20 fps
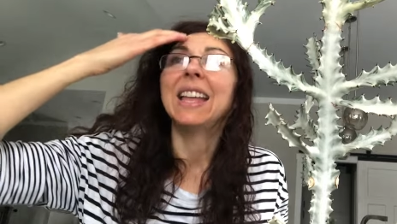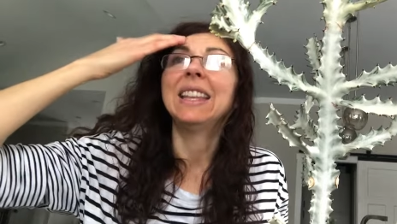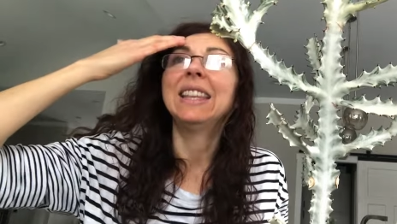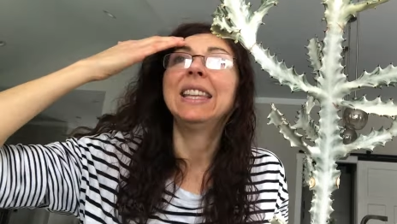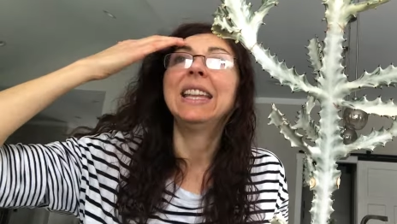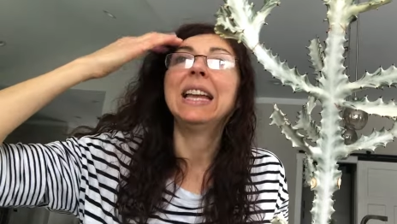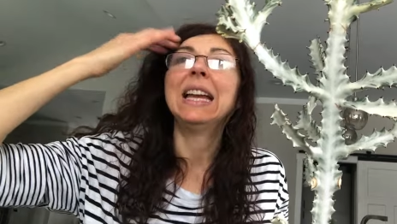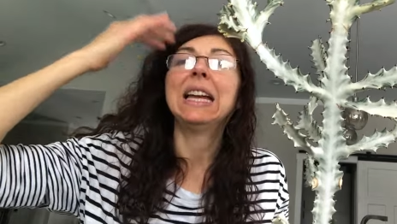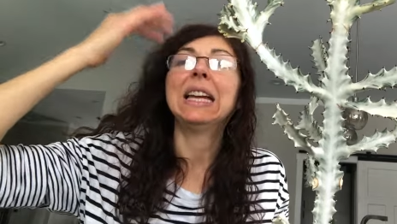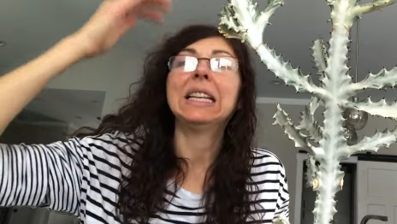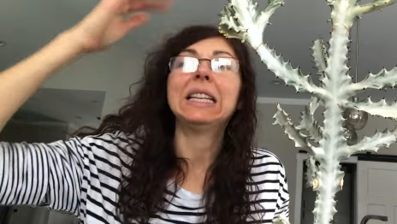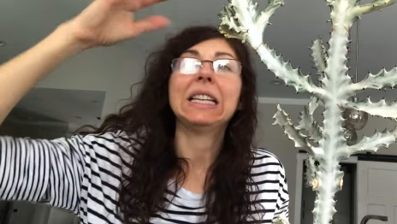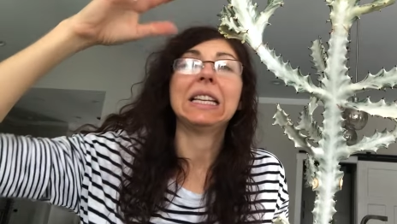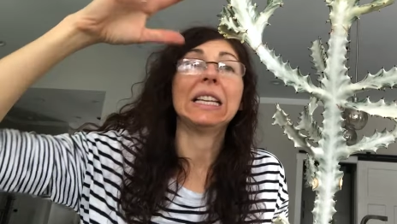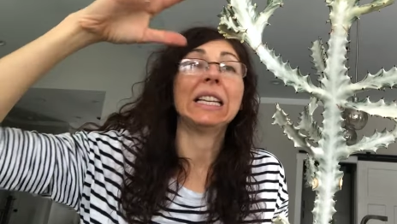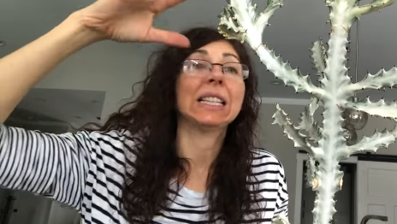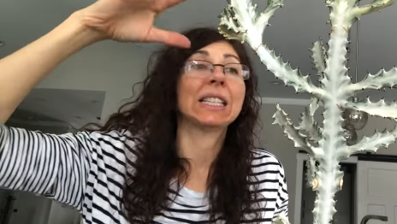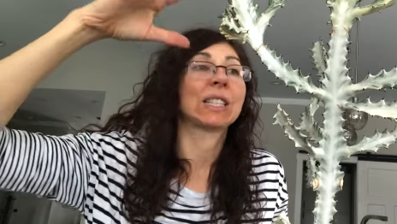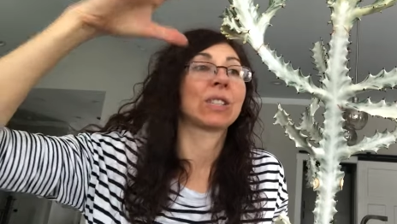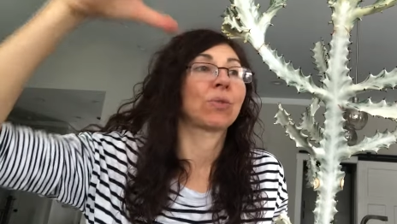and then
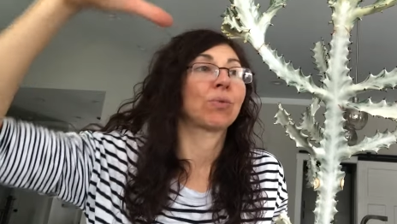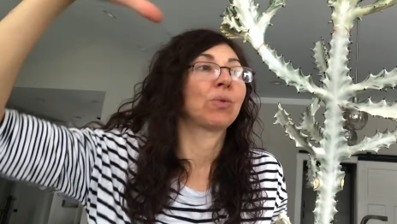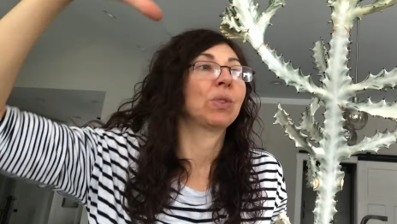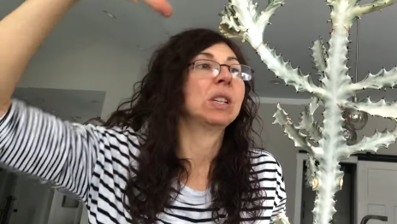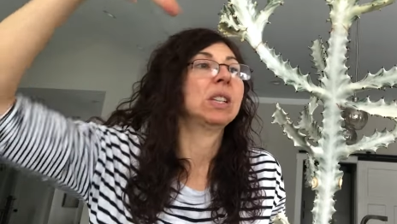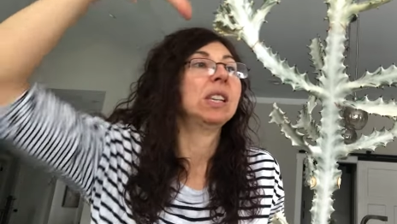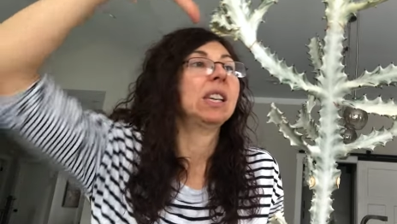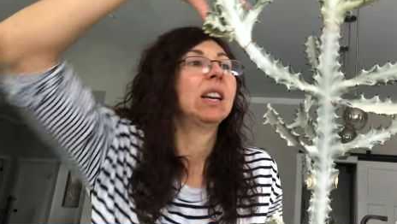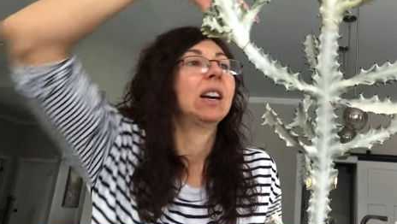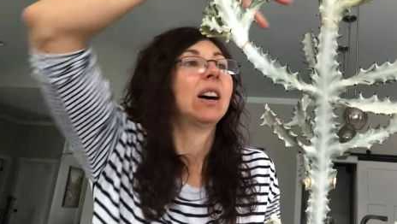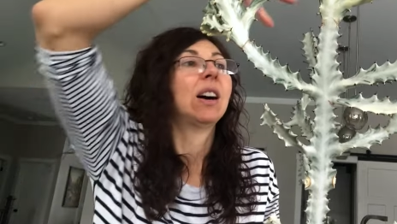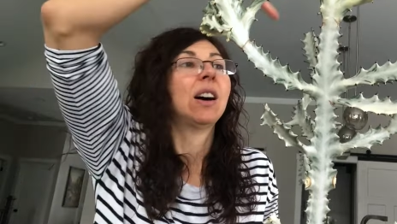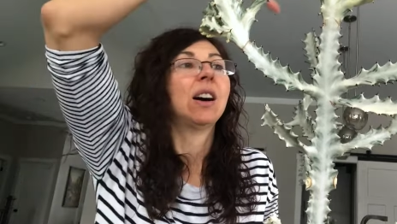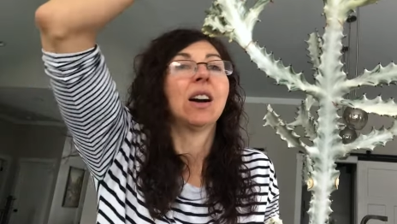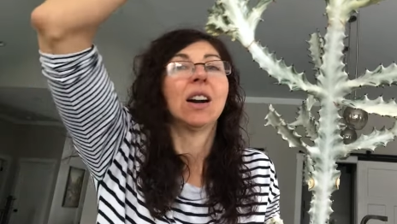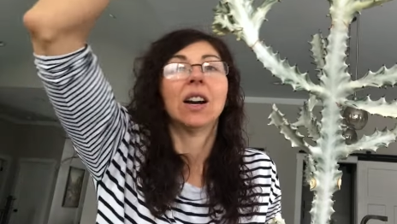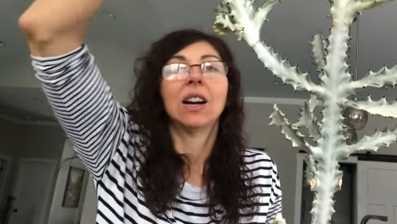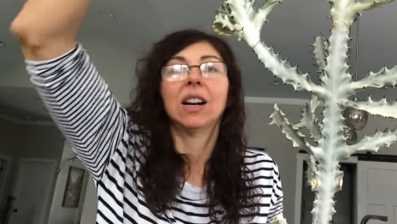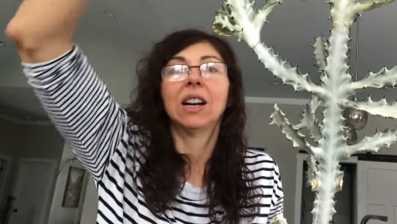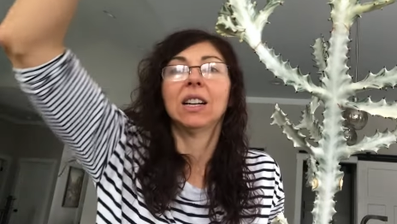it's really
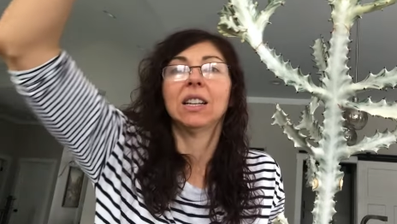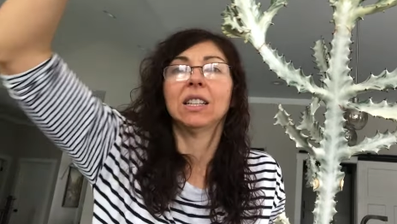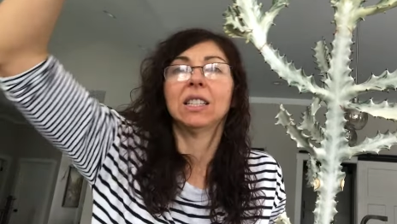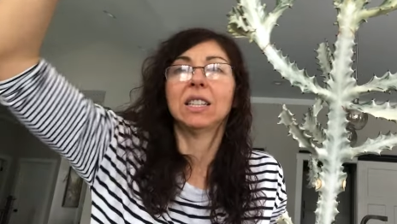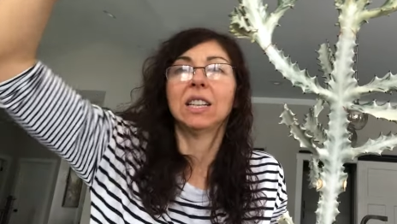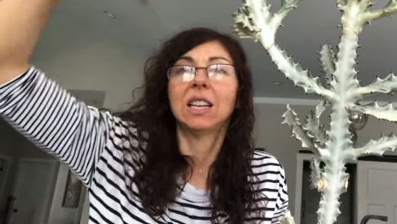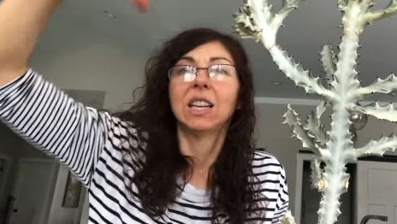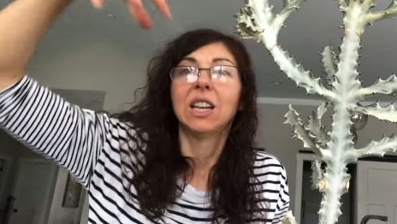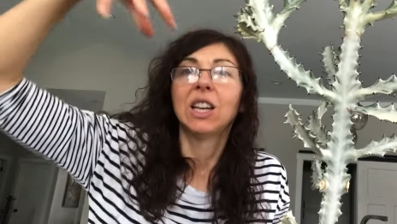hard